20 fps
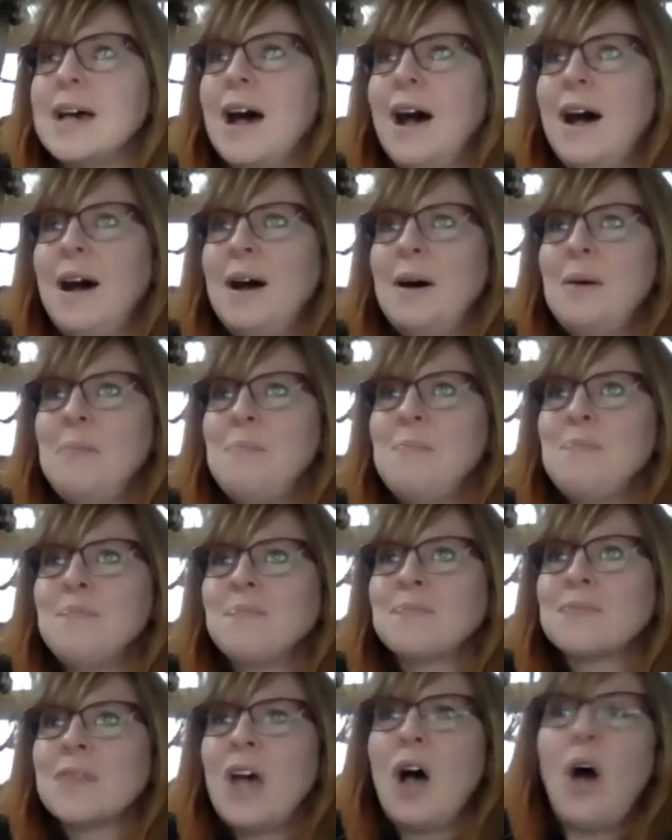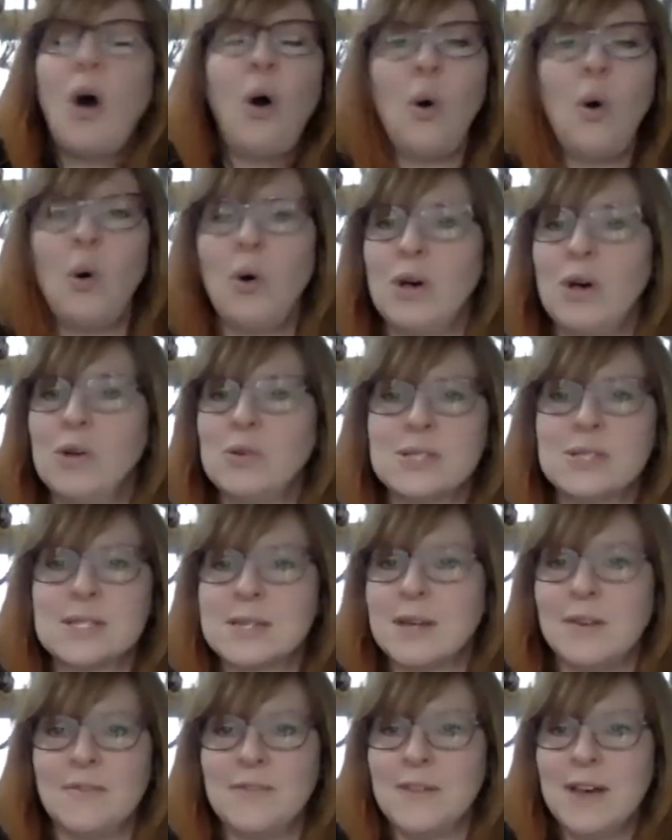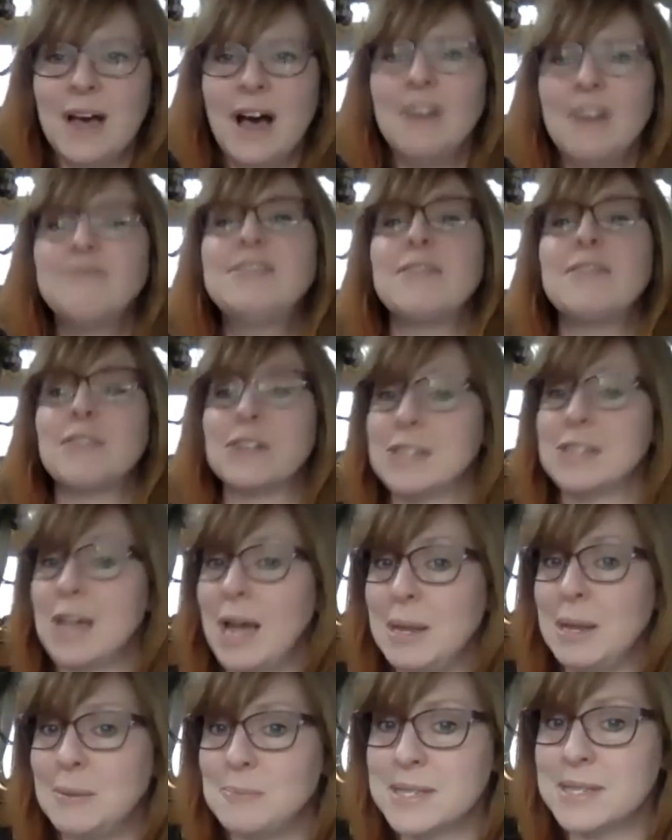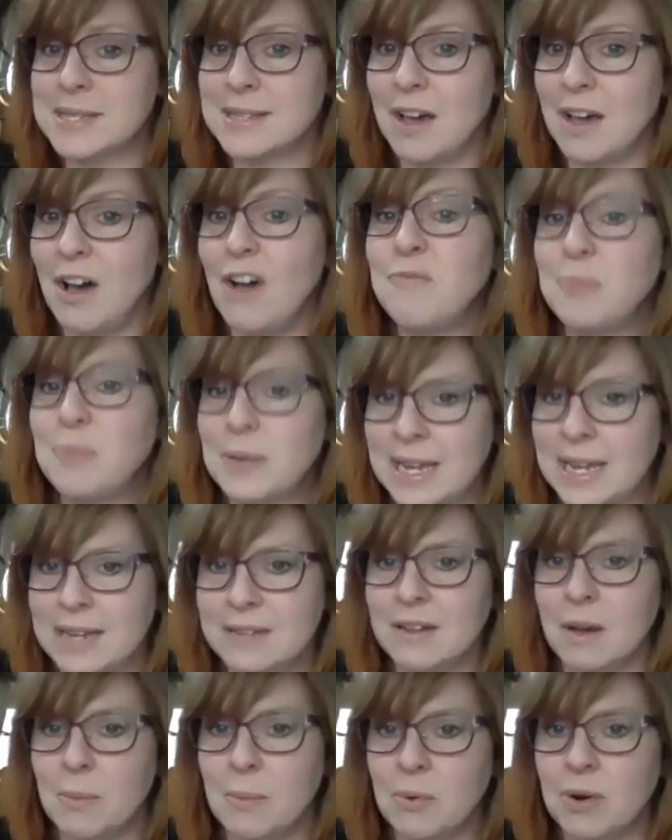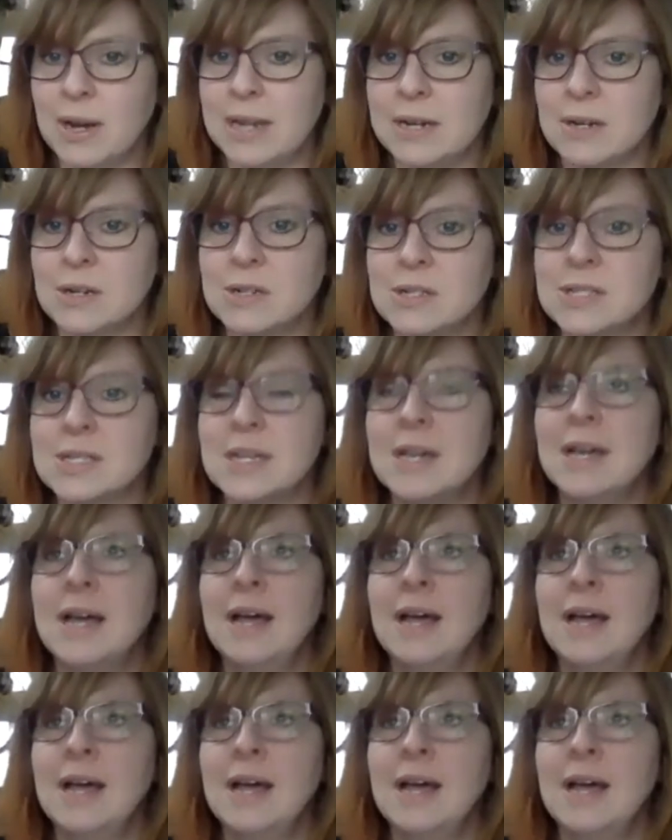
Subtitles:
a whole host of different types of plant operators.